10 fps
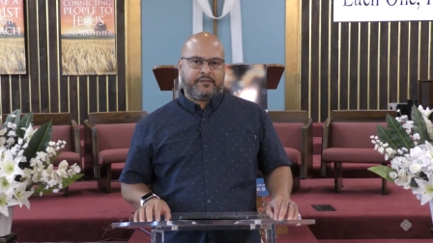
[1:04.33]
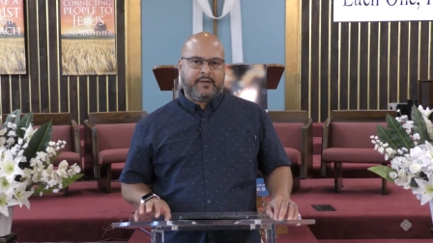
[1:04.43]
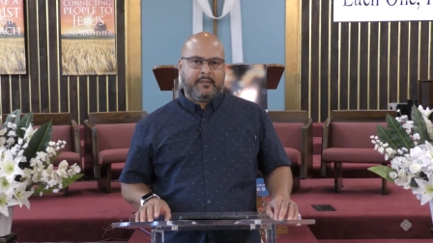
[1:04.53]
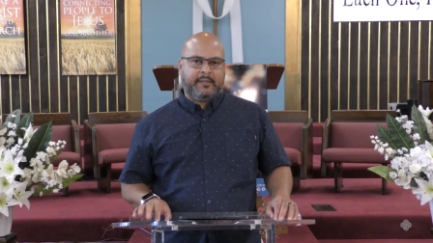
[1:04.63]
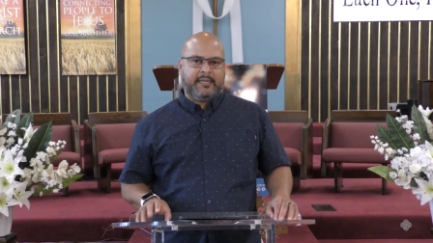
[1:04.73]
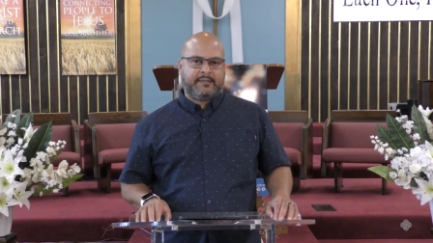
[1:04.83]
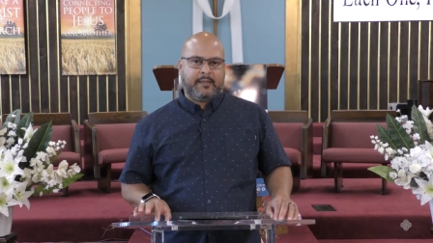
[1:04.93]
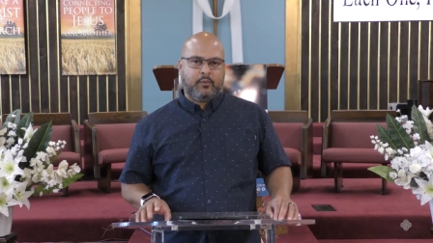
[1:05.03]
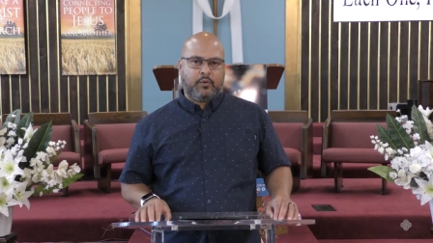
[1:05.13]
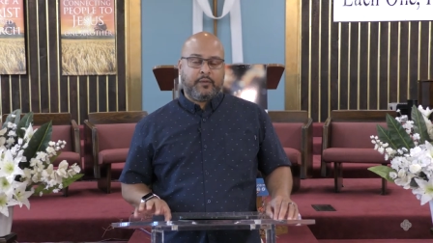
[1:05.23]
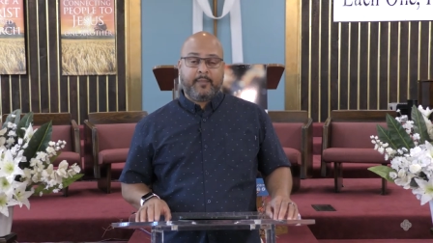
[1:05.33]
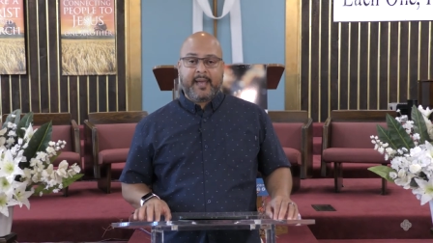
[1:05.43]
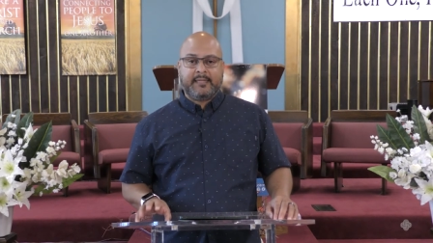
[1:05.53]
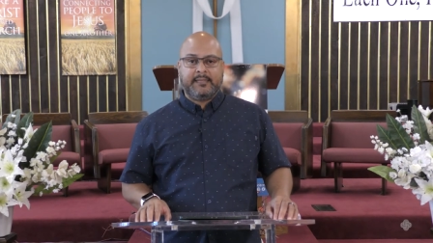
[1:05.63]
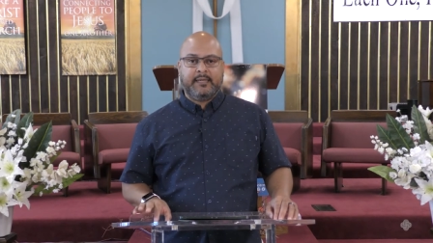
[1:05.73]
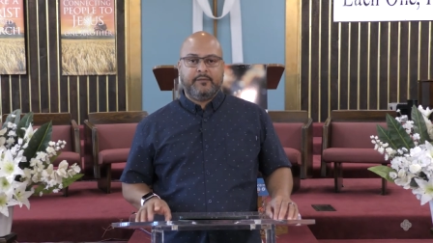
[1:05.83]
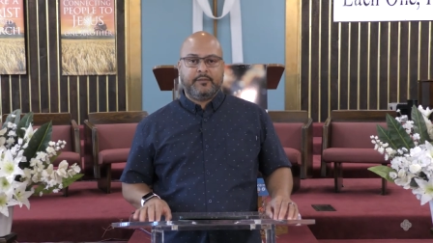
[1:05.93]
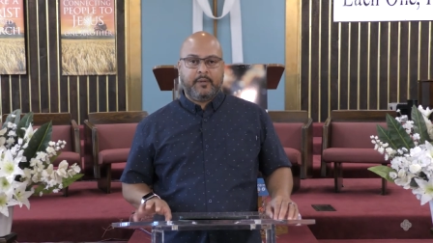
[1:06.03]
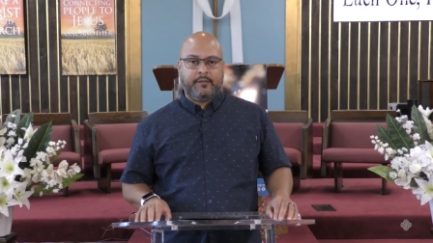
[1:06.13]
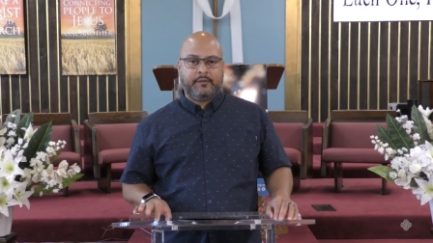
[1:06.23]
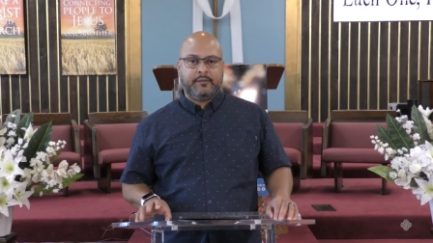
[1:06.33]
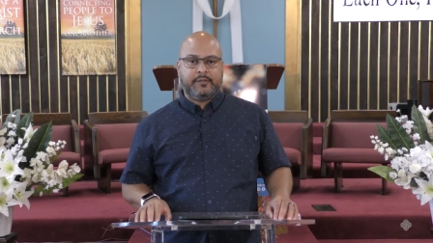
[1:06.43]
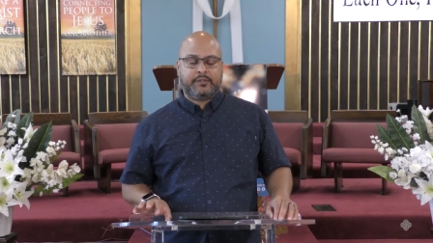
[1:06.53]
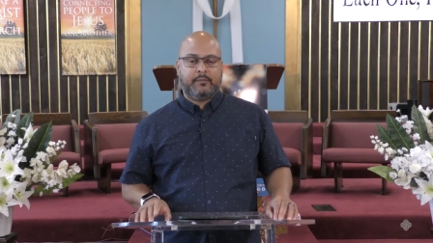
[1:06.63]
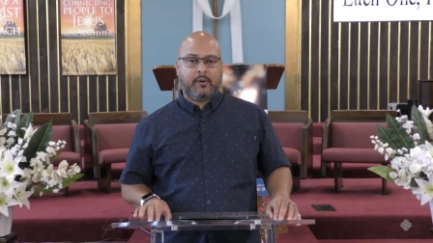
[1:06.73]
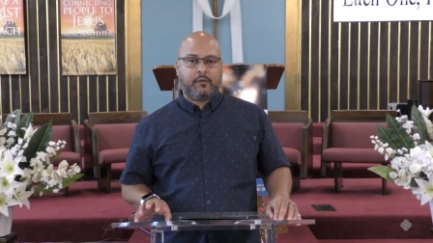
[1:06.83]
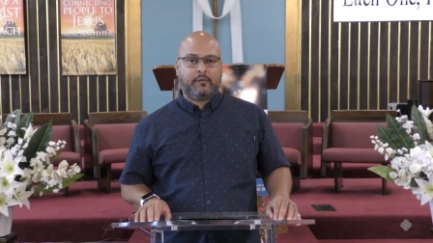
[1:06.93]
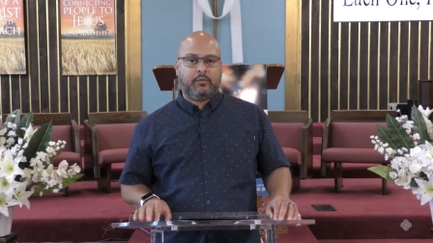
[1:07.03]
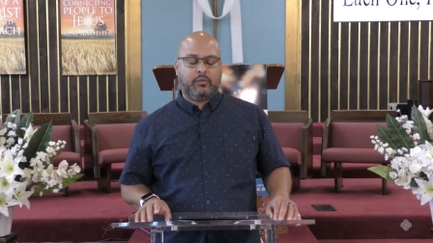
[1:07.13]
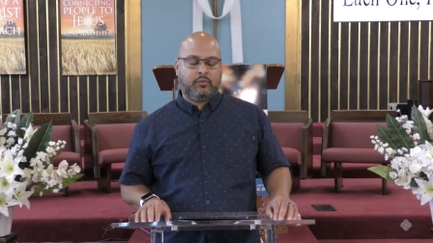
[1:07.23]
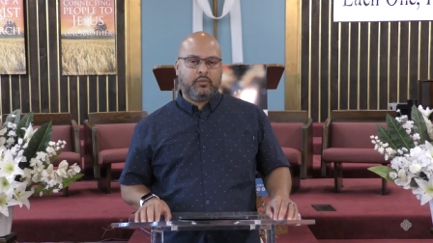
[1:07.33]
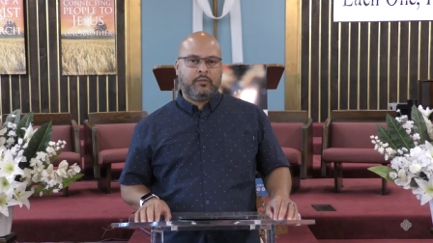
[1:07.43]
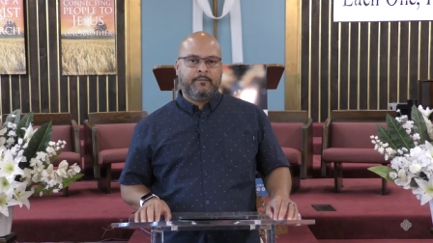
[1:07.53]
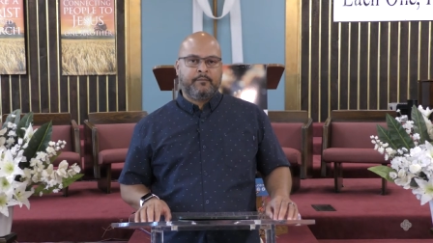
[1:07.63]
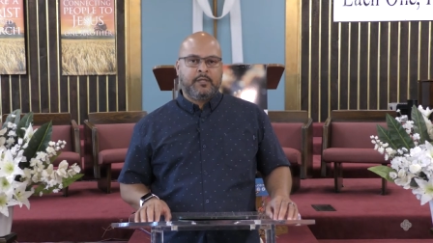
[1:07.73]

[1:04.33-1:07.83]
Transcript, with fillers: and his family as they mourn the passing of his mother, Sister Martha McCool.